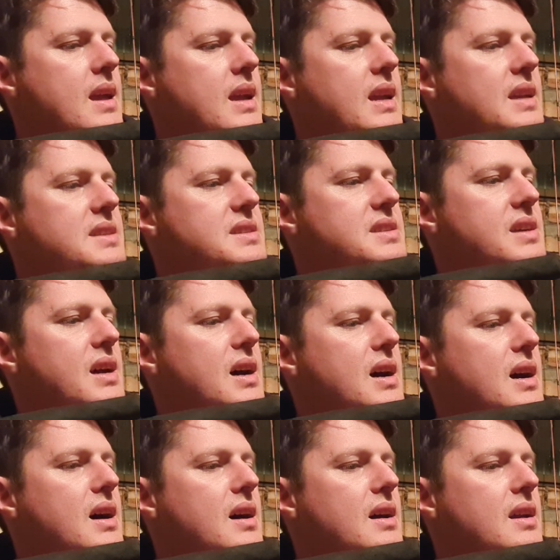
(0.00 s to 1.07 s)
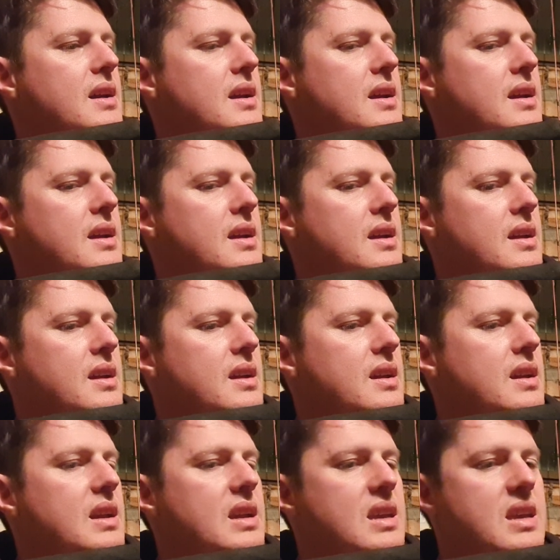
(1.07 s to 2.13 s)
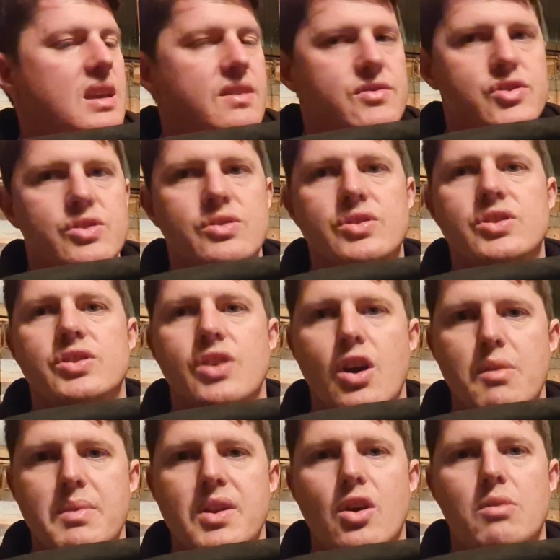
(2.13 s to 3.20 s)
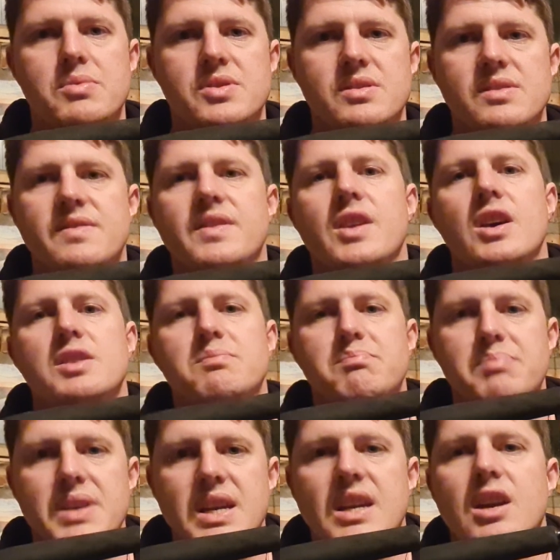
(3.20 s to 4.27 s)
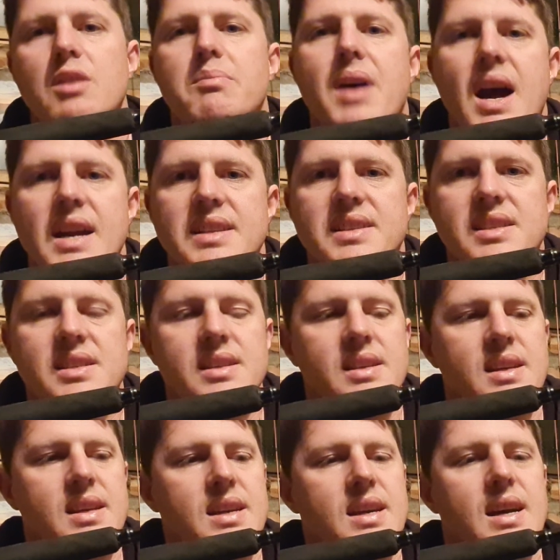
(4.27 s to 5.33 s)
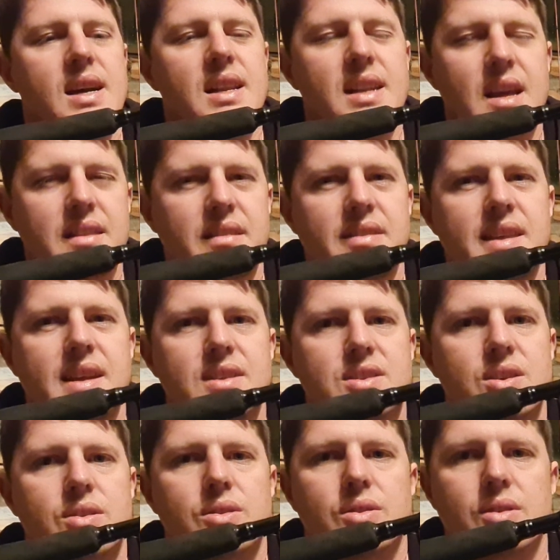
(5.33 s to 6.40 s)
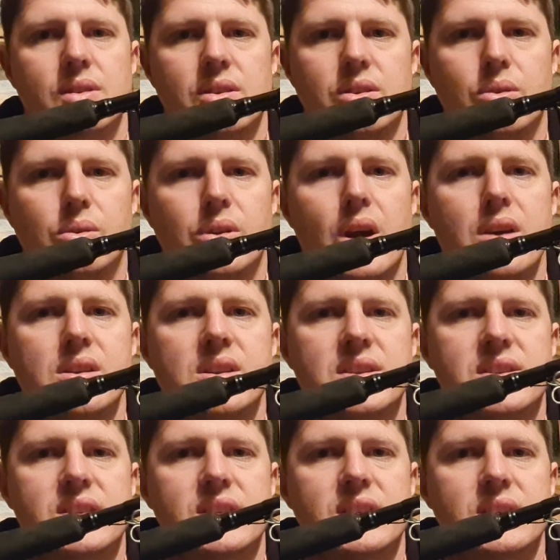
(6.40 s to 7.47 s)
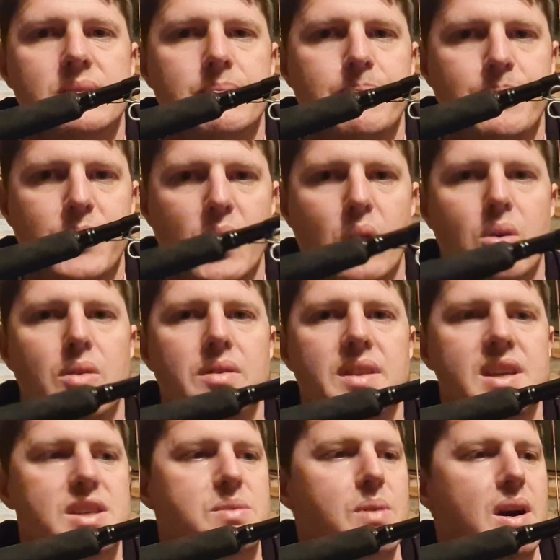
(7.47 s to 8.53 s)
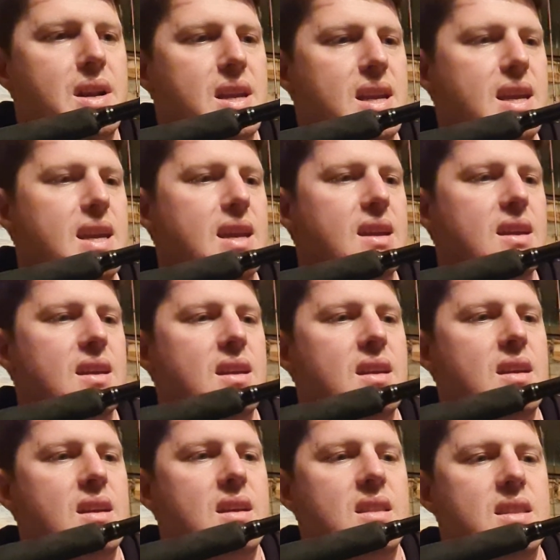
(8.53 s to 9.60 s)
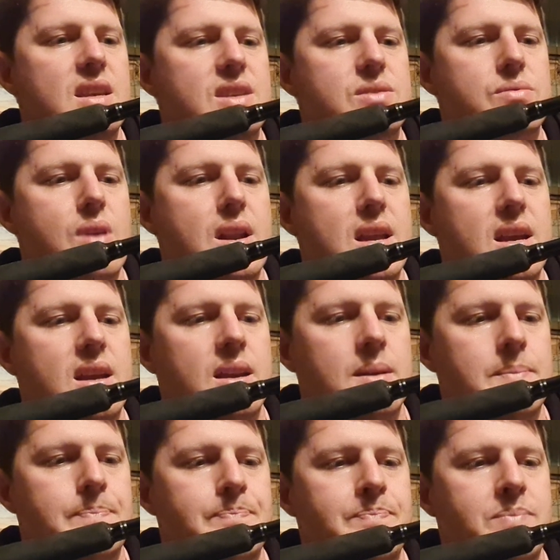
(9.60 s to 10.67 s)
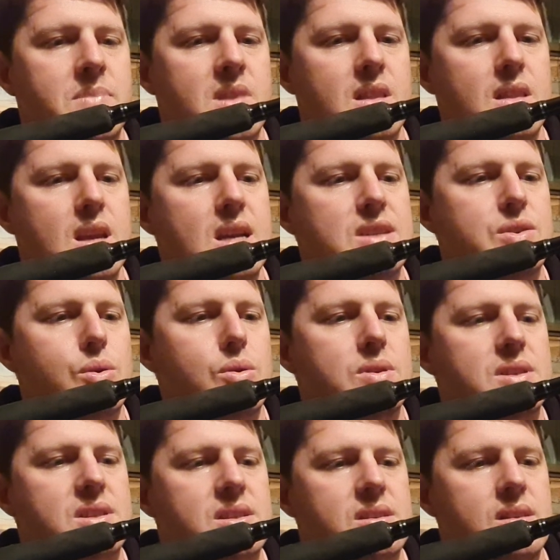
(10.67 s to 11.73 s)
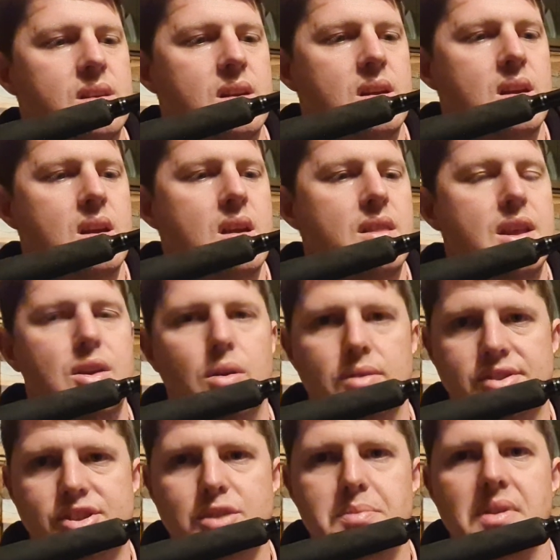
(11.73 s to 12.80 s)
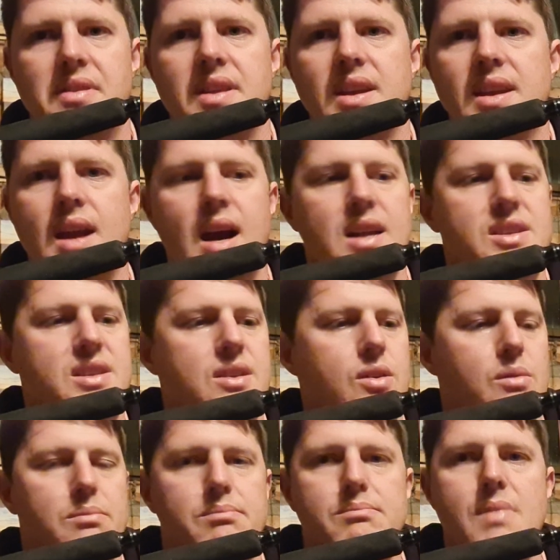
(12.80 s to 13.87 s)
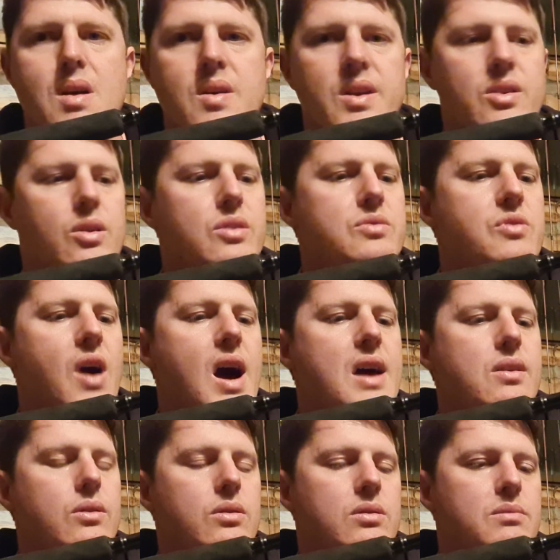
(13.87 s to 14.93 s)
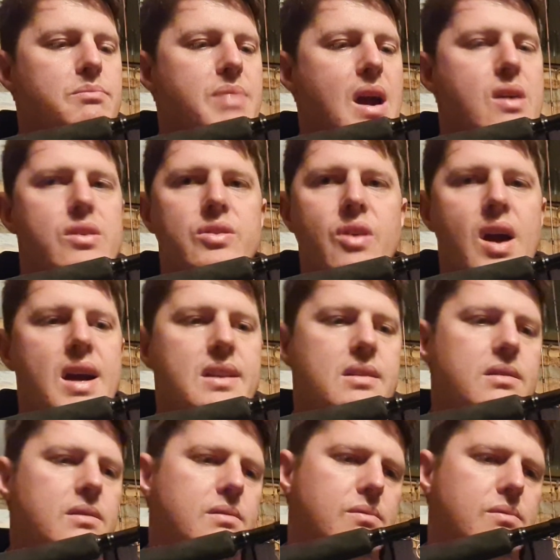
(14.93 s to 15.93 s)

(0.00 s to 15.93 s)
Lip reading: it gives you so many options for those bigger baits. Another thing too, you'll notice on this one here, this Reddick, these hooks, they're not super thick gauge, they're not Murray cod grade or barra grade.